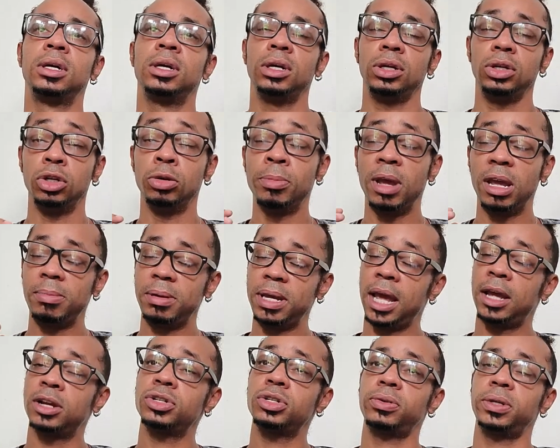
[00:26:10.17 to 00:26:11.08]
you may be
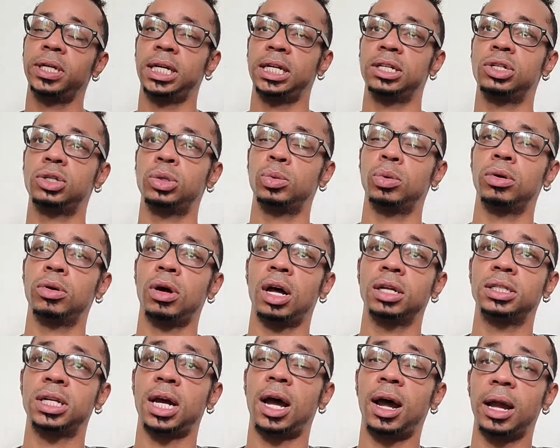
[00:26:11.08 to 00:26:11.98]
entering into
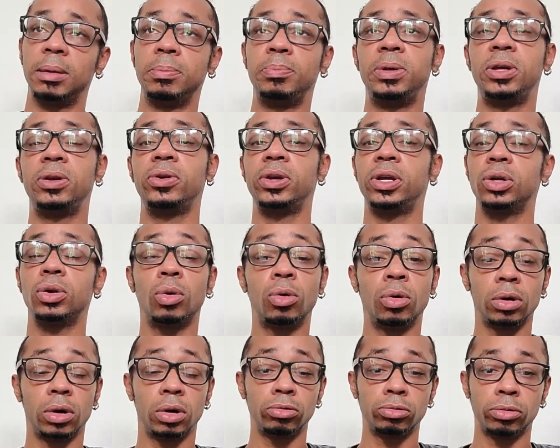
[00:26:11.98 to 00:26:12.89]
a time period
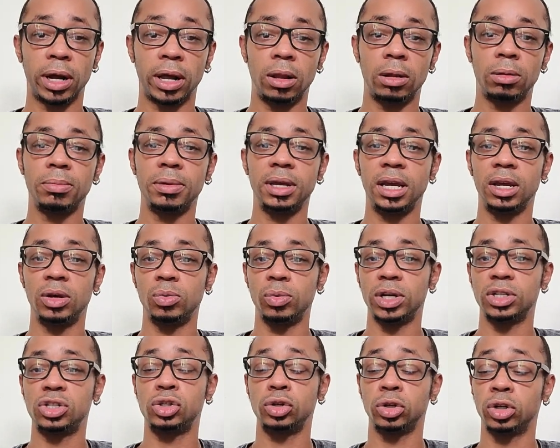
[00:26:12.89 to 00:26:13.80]
or a realm in
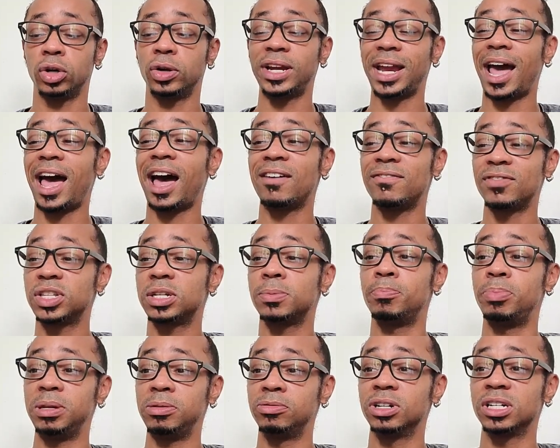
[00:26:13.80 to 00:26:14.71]
which you're going to have to
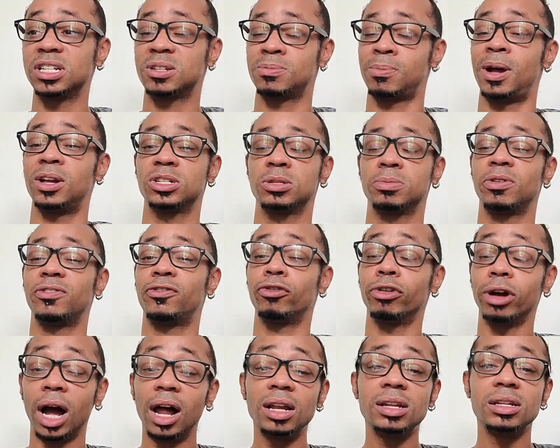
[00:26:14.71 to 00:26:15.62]
be responsible
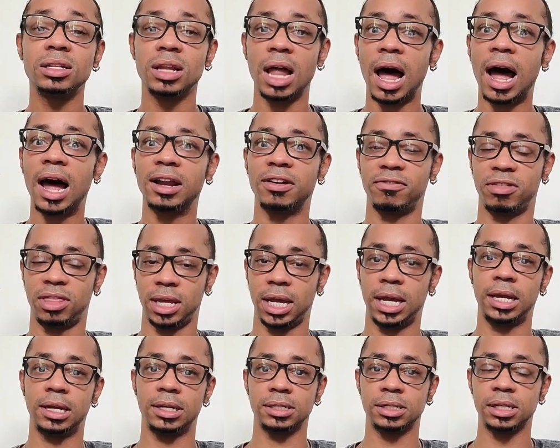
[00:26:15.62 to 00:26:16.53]
for a lot of
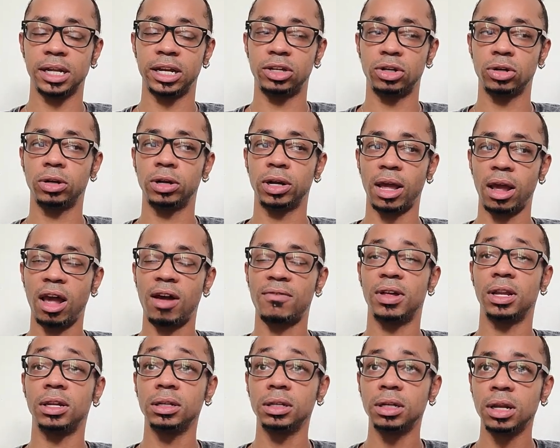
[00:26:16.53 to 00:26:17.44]
things. Like, you're going to have a
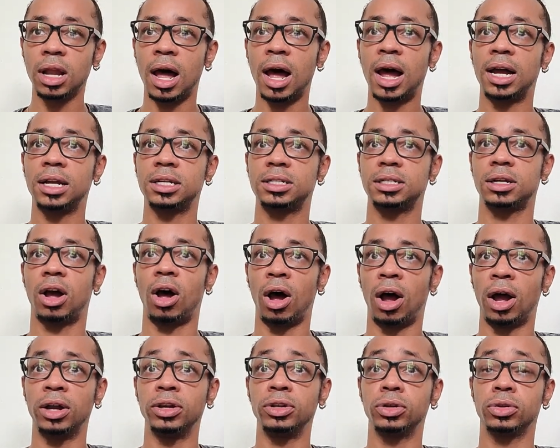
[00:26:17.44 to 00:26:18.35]
lot
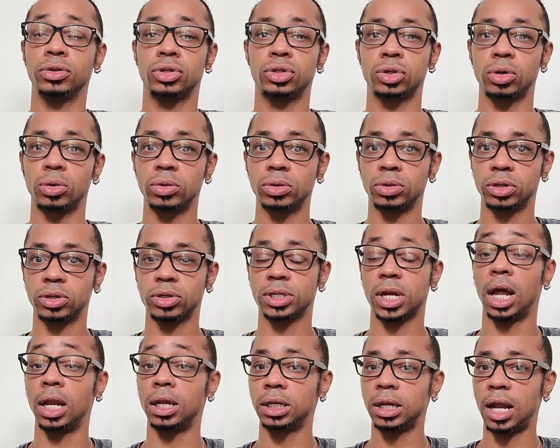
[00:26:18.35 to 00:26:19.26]
on your shoulders,
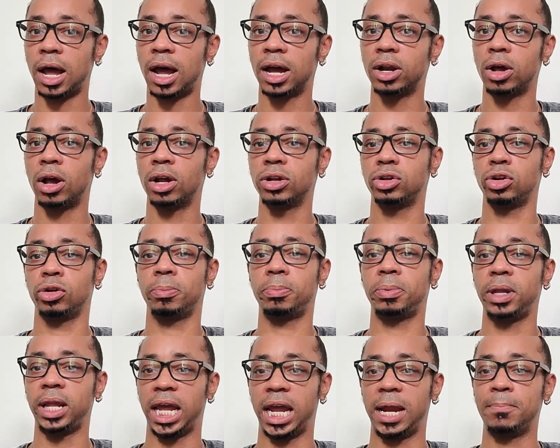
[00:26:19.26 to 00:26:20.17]
a lot on your
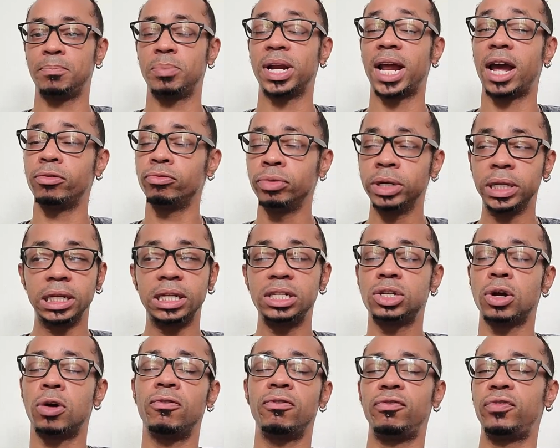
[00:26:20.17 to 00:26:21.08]
plate, but I really
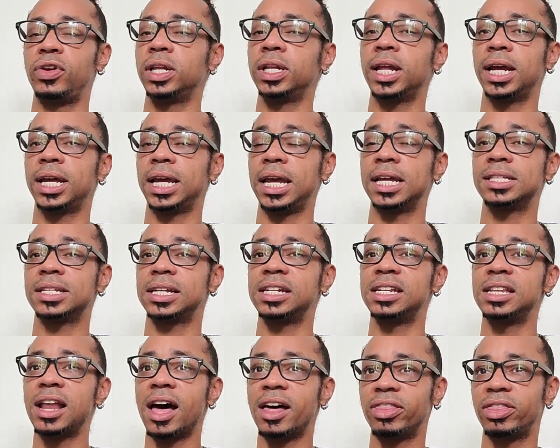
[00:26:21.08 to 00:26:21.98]
don't feel like it's
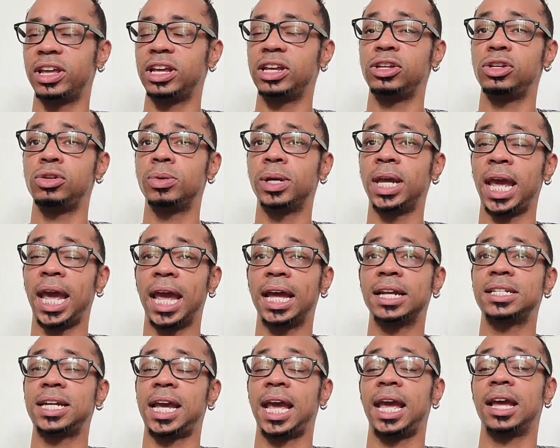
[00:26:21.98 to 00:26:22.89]
nothing you
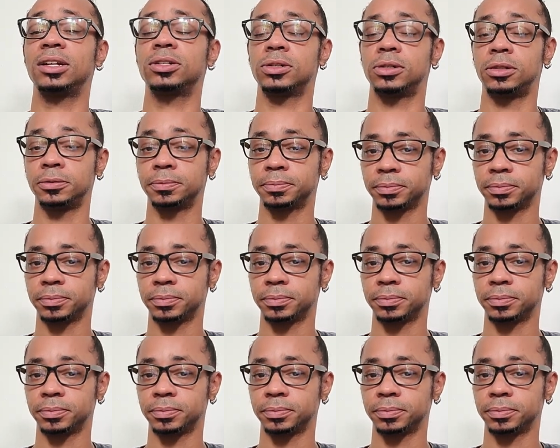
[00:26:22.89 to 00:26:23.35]
can't handle.